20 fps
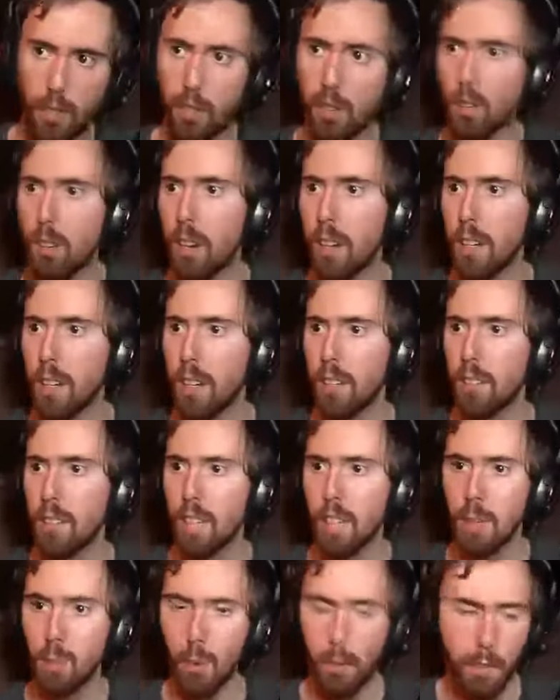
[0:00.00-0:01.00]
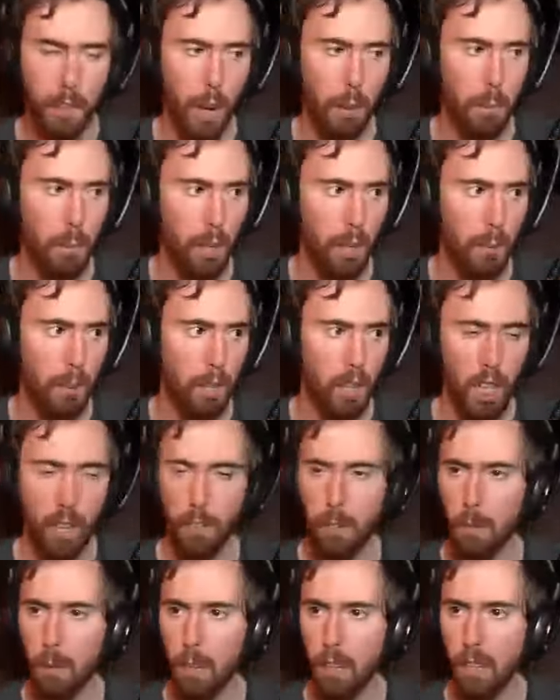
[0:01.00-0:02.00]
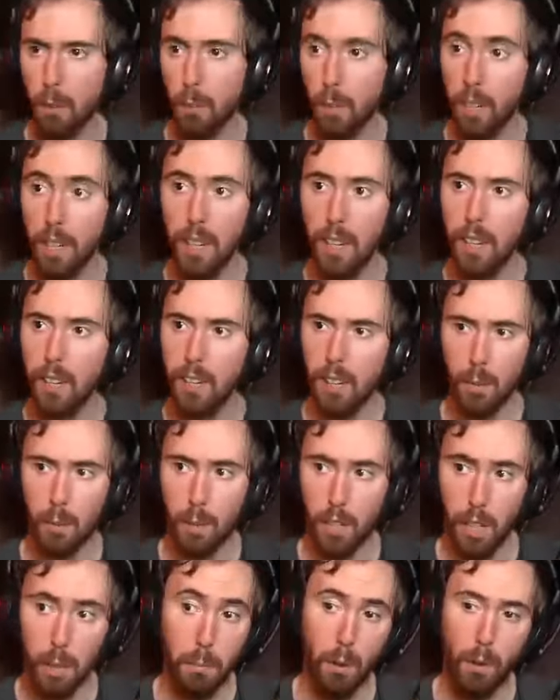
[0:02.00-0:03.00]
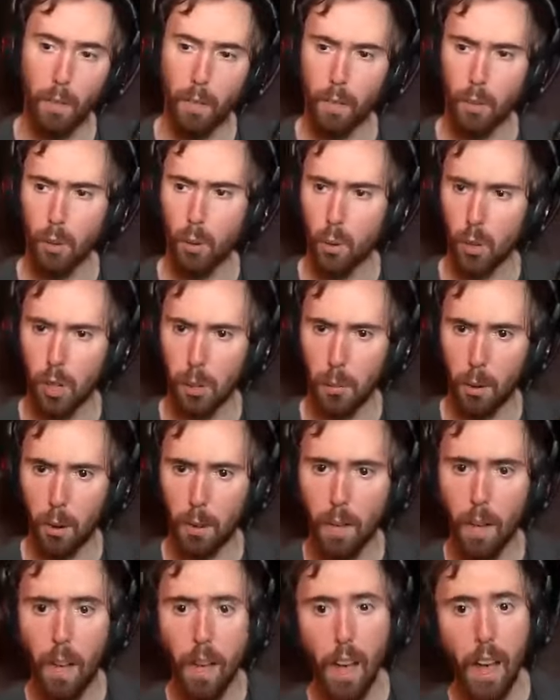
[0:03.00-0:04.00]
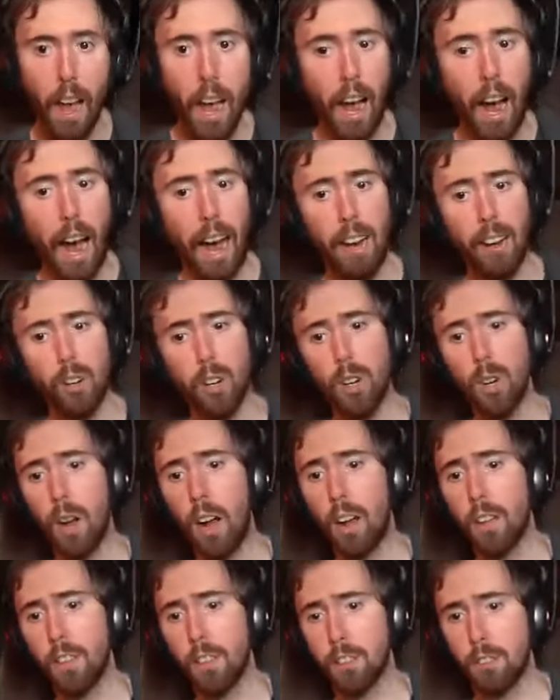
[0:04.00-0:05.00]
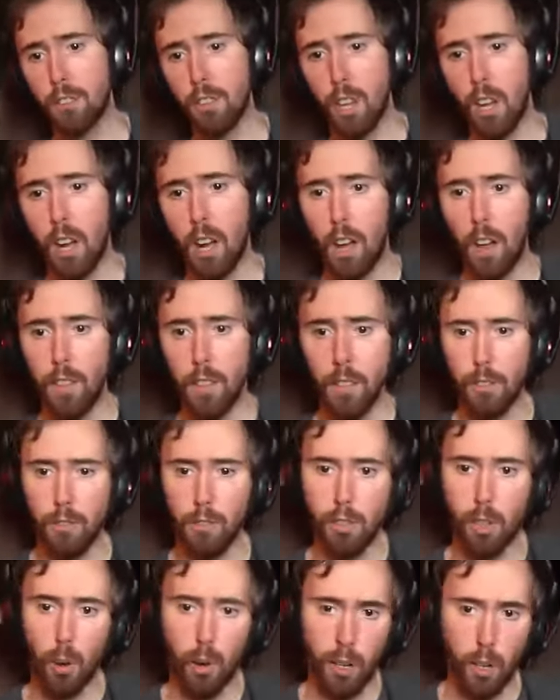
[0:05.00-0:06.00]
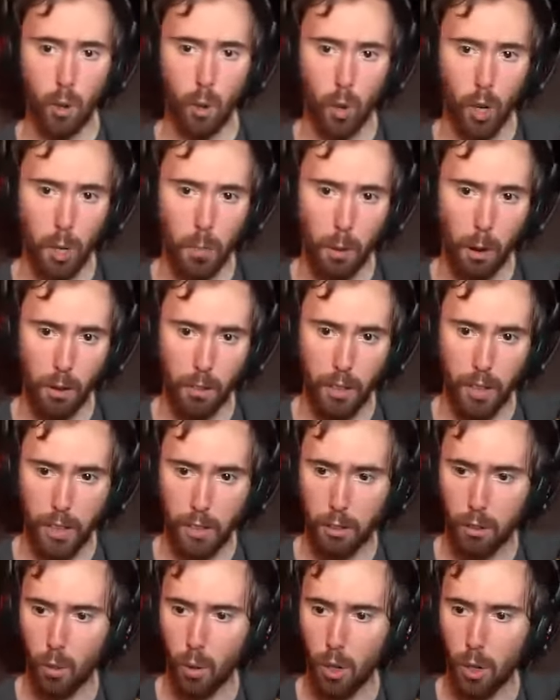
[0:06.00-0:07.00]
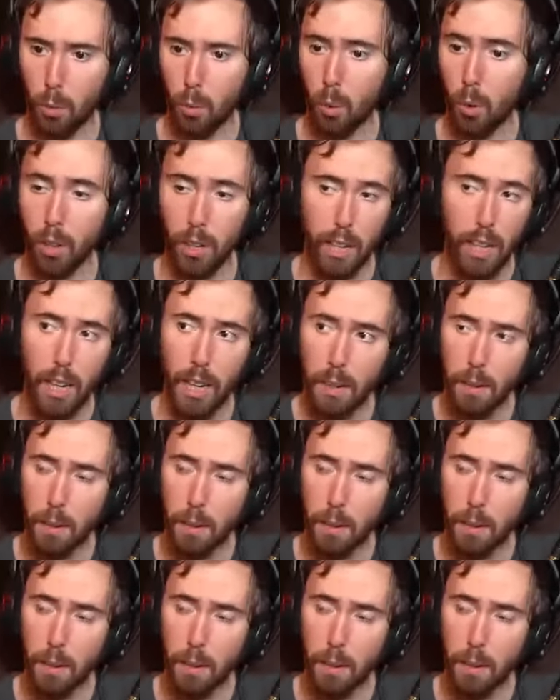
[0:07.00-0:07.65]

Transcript: All right, I think that we've got pretty much everybody that we need, and then we can move over to Orgrimmar. I don't know how this uh, this going to Orgrimmar thing is going to work. I